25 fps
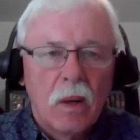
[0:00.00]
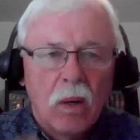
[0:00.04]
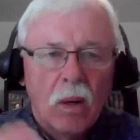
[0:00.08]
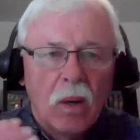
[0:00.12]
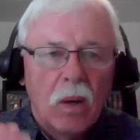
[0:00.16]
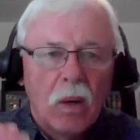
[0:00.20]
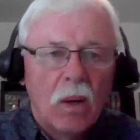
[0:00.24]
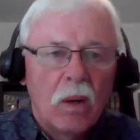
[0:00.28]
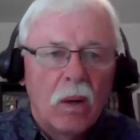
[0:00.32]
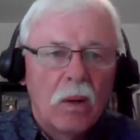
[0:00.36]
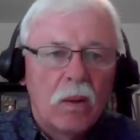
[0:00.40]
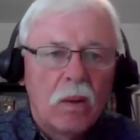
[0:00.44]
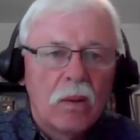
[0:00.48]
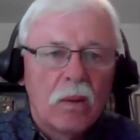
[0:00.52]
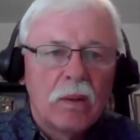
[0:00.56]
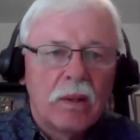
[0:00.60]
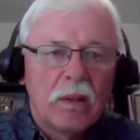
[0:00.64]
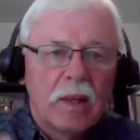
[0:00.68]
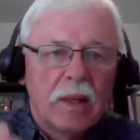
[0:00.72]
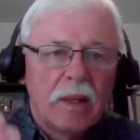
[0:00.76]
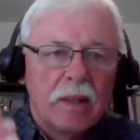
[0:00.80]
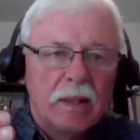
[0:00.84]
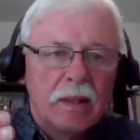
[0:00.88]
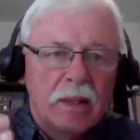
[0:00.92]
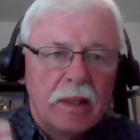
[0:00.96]
All
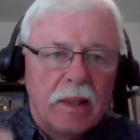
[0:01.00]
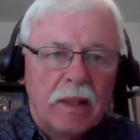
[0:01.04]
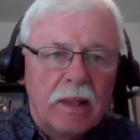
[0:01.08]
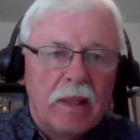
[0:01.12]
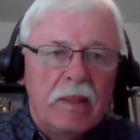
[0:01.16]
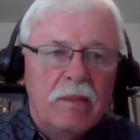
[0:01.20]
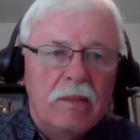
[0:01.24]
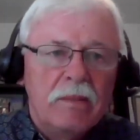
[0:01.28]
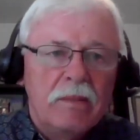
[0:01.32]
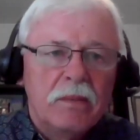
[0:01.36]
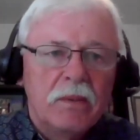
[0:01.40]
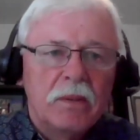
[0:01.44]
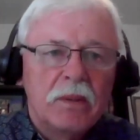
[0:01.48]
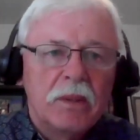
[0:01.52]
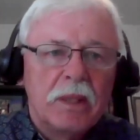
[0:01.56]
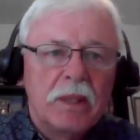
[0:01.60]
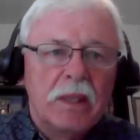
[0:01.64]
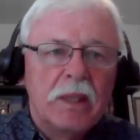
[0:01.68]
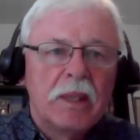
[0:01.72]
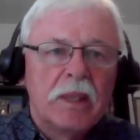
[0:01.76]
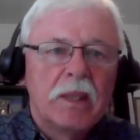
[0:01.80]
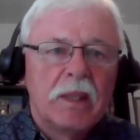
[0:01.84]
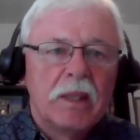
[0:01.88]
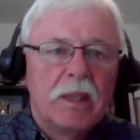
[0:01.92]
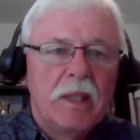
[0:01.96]
the evil
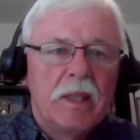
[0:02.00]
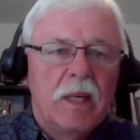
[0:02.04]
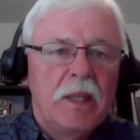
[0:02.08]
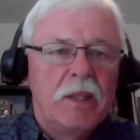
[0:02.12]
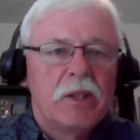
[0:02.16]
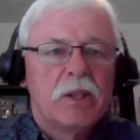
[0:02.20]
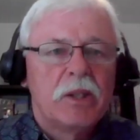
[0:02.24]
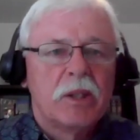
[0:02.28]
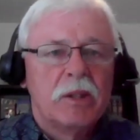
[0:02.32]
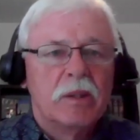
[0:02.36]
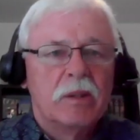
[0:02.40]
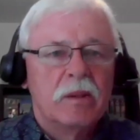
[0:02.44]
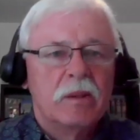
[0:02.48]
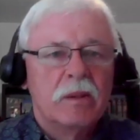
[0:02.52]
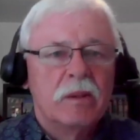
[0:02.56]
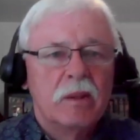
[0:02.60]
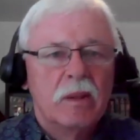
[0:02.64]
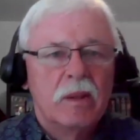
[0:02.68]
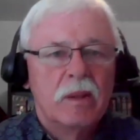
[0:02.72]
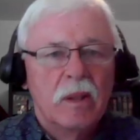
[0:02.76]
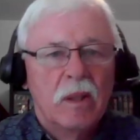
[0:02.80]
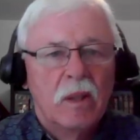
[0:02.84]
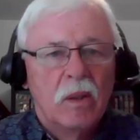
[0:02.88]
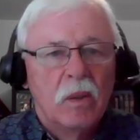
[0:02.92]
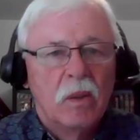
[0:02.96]
inclination
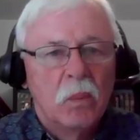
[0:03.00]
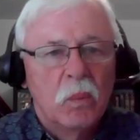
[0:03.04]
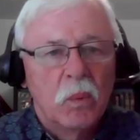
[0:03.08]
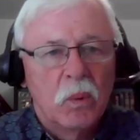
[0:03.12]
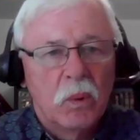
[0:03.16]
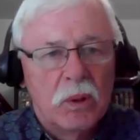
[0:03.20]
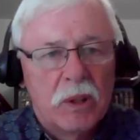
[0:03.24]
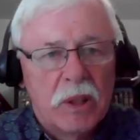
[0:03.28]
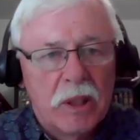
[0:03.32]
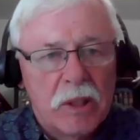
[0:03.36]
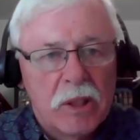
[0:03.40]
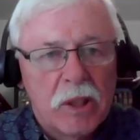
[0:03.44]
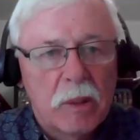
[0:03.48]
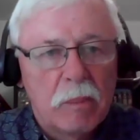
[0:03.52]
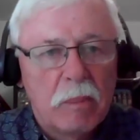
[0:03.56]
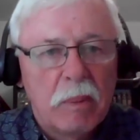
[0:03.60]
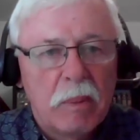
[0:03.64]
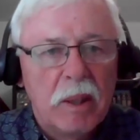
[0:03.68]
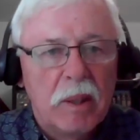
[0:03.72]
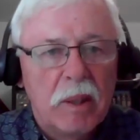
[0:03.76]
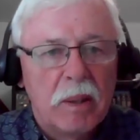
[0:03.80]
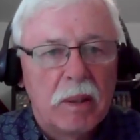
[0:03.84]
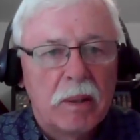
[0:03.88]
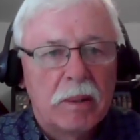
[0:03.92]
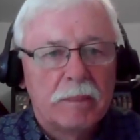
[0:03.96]
will
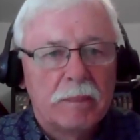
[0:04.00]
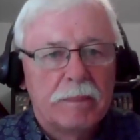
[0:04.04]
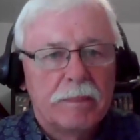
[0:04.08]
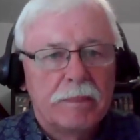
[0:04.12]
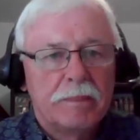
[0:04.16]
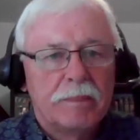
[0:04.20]
disappear.